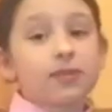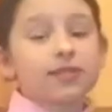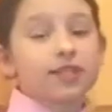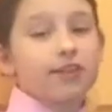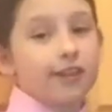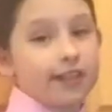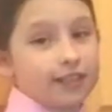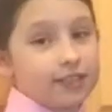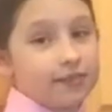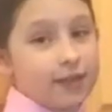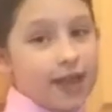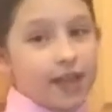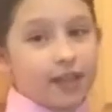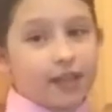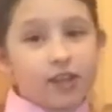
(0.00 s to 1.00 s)
what's going to
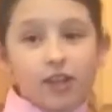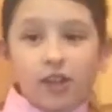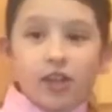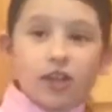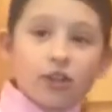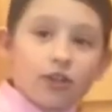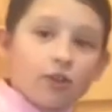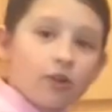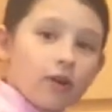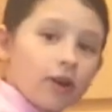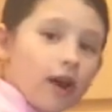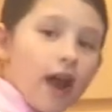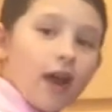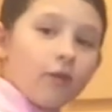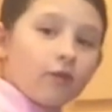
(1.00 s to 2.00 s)
make your
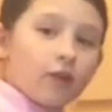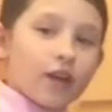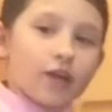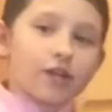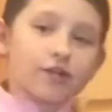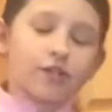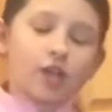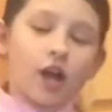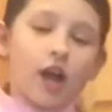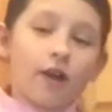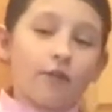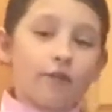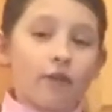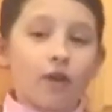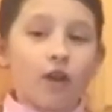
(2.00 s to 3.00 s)
Alfredo
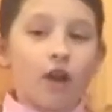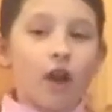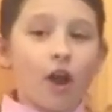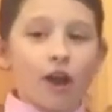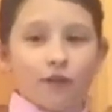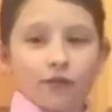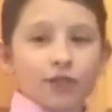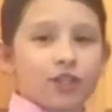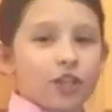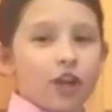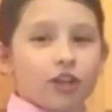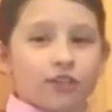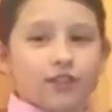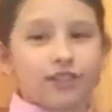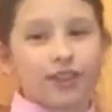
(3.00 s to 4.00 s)
sauce off the
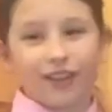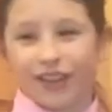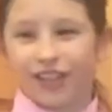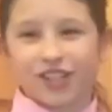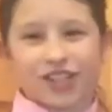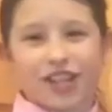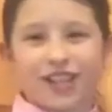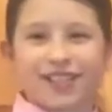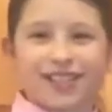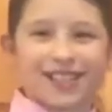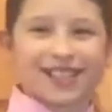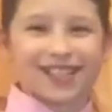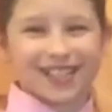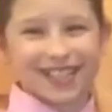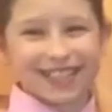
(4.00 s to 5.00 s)
charts
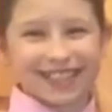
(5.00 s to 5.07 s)
delicious.